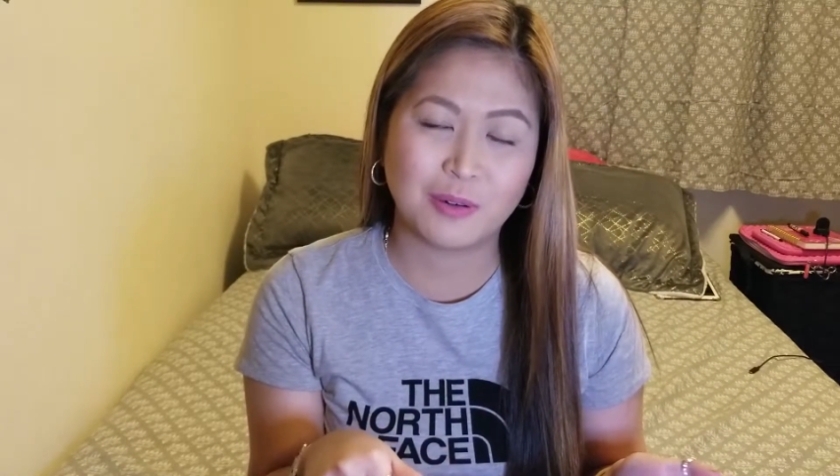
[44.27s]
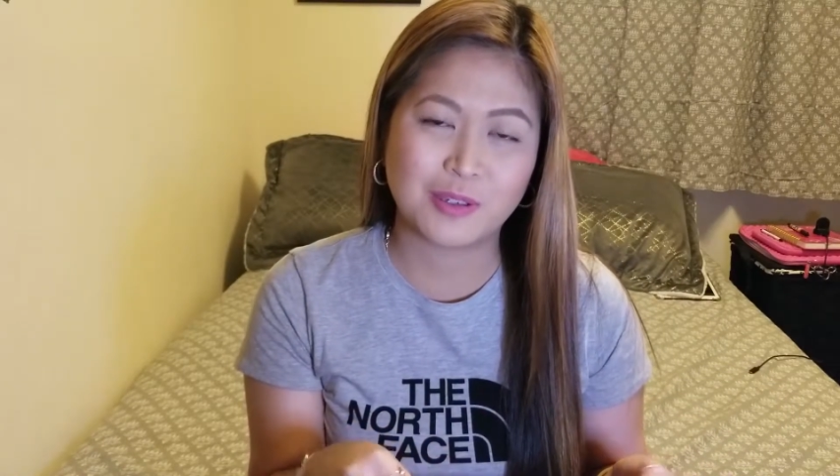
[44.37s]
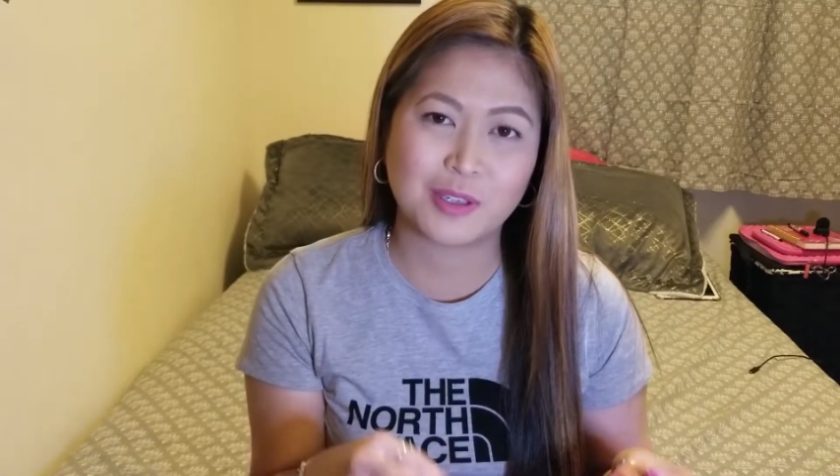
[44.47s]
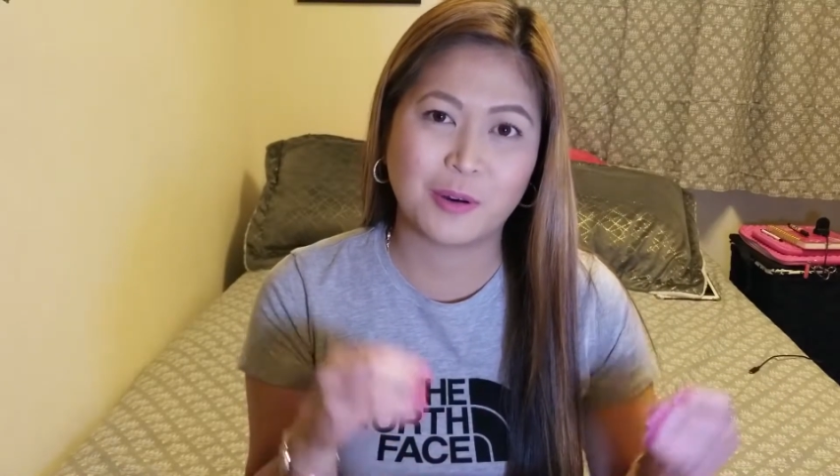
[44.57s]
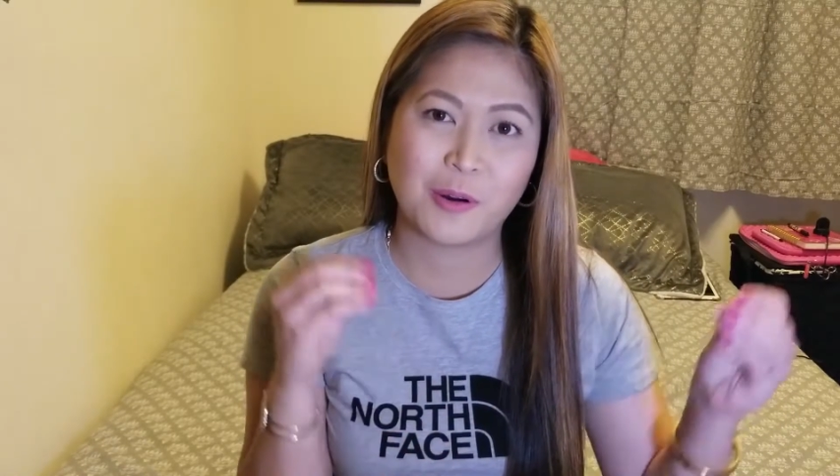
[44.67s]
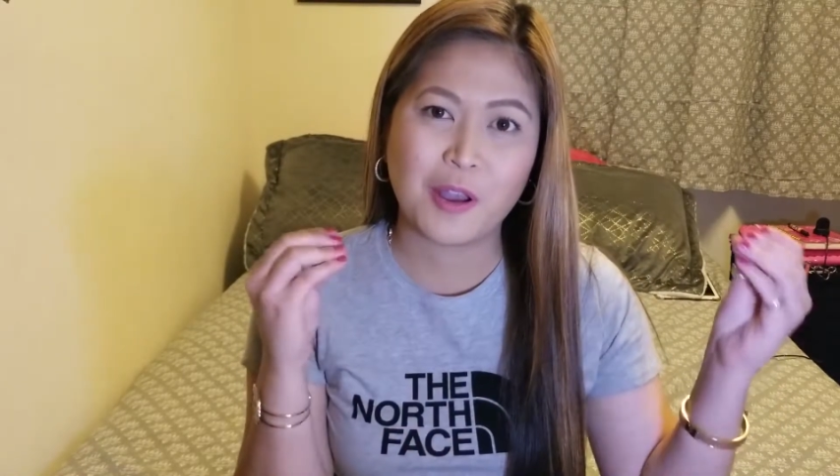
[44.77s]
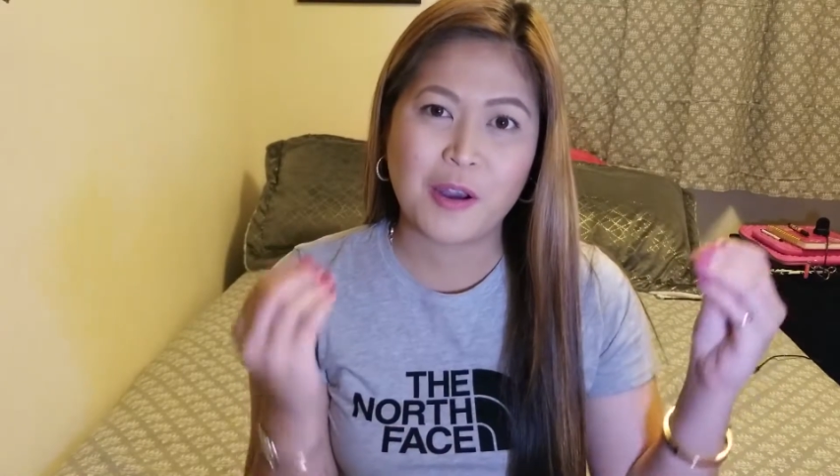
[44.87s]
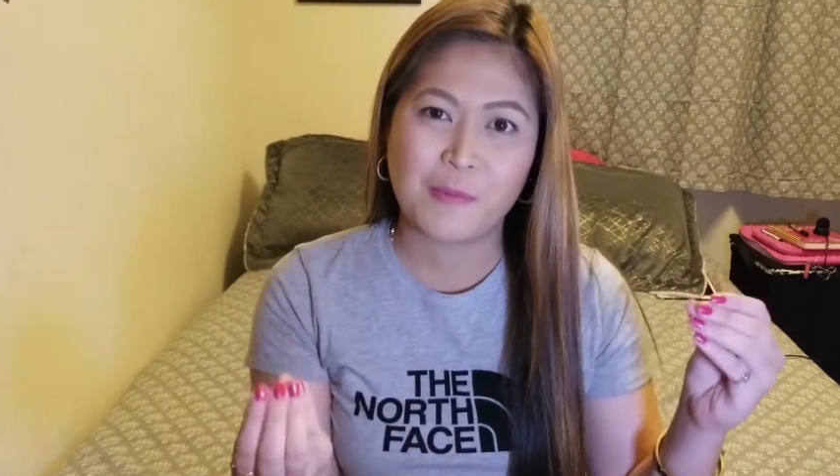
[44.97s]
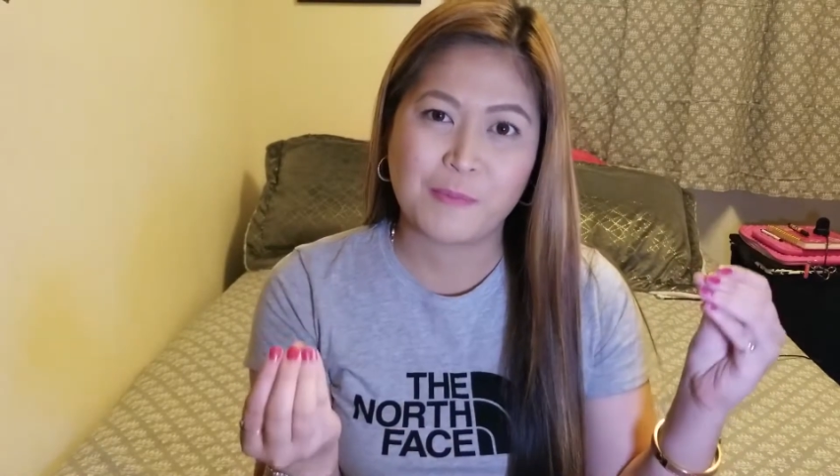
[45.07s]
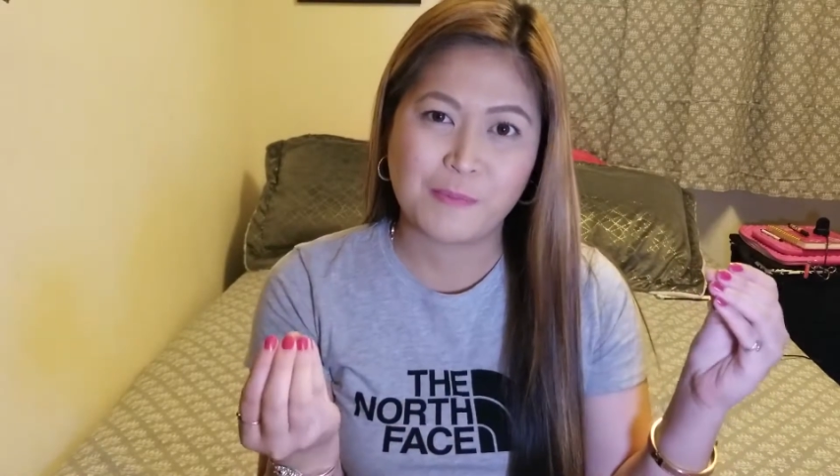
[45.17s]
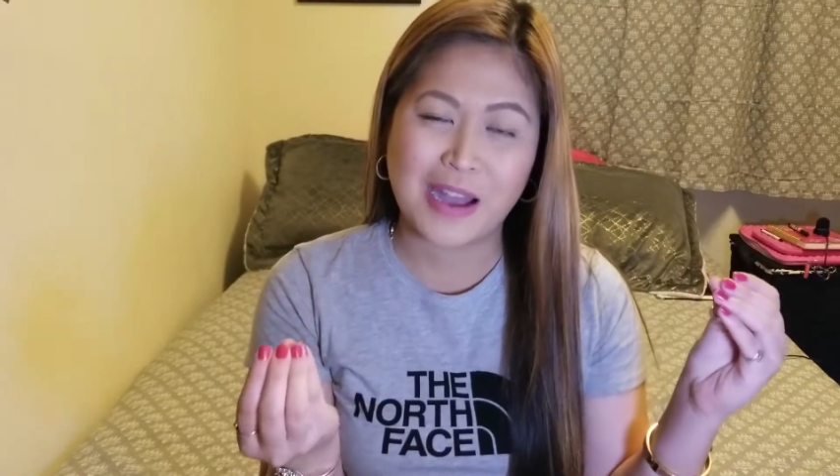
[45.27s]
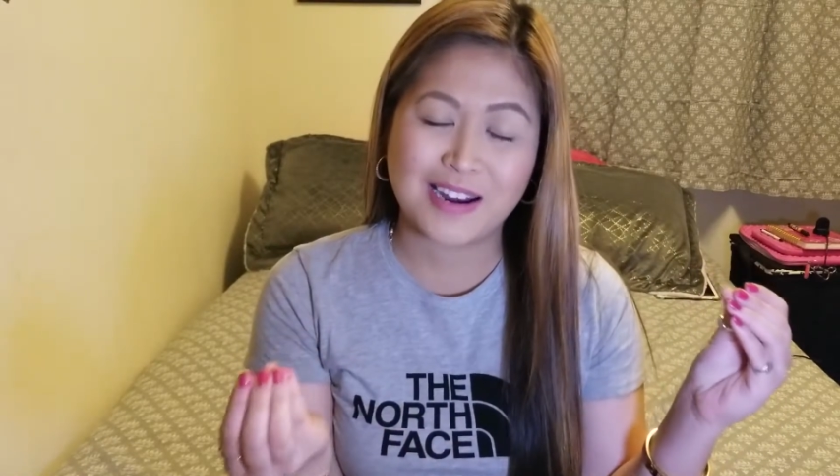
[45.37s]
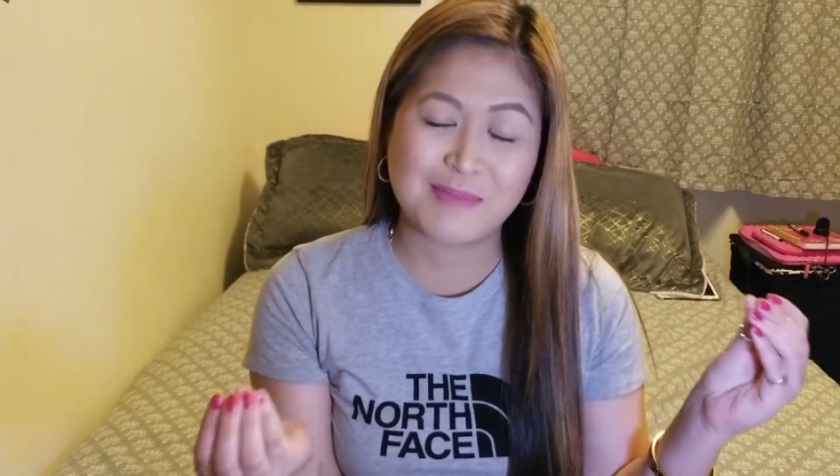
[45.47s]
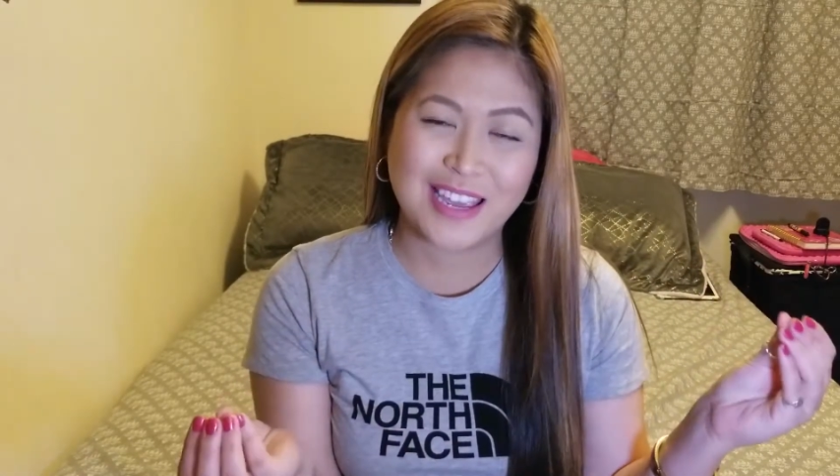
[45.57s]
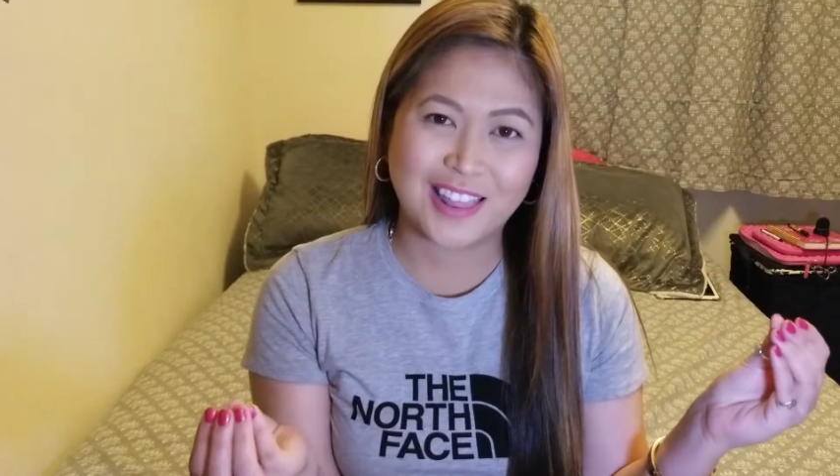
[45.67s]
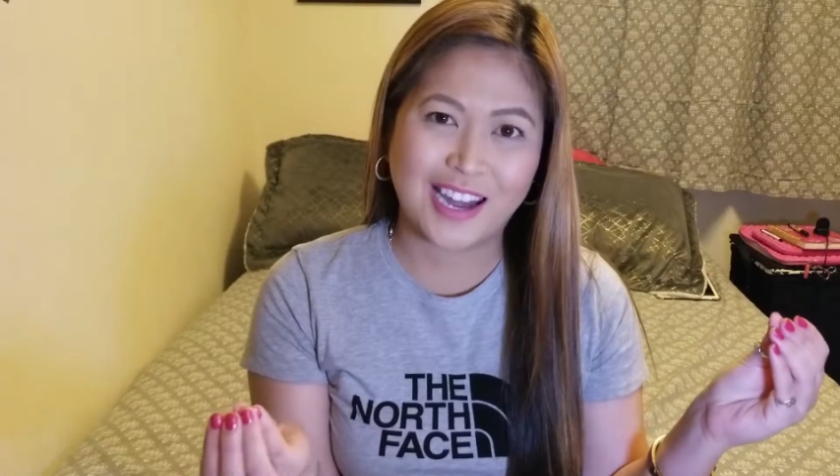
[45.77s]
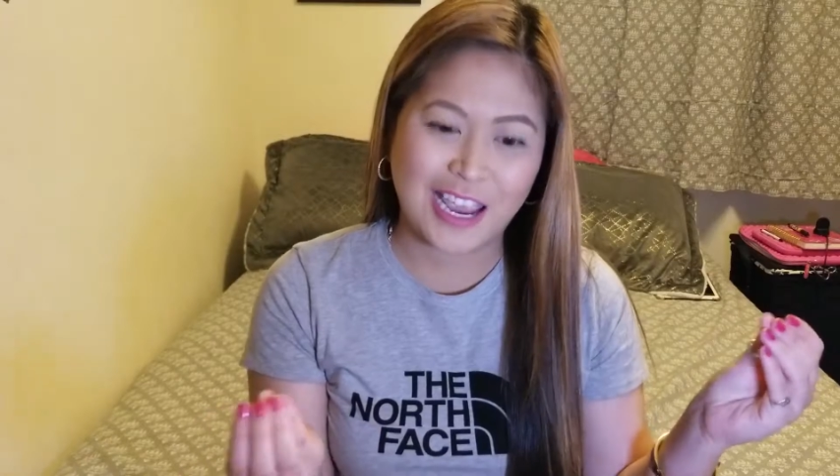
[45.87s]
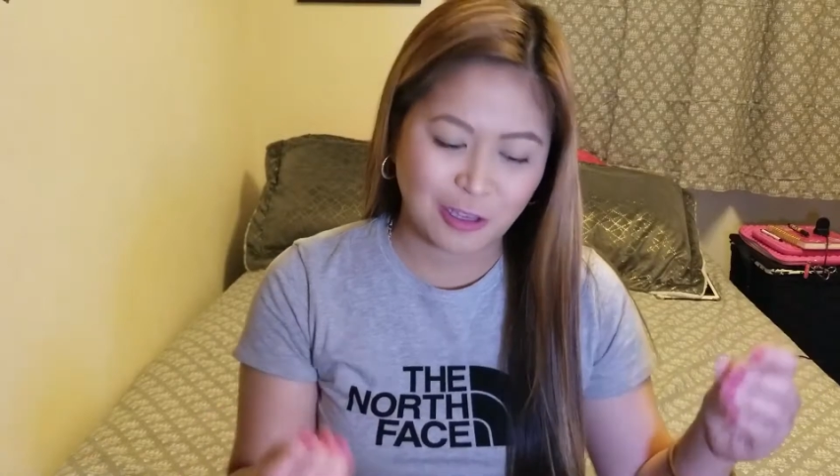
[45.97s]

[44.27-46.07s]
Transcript: So, para ma-try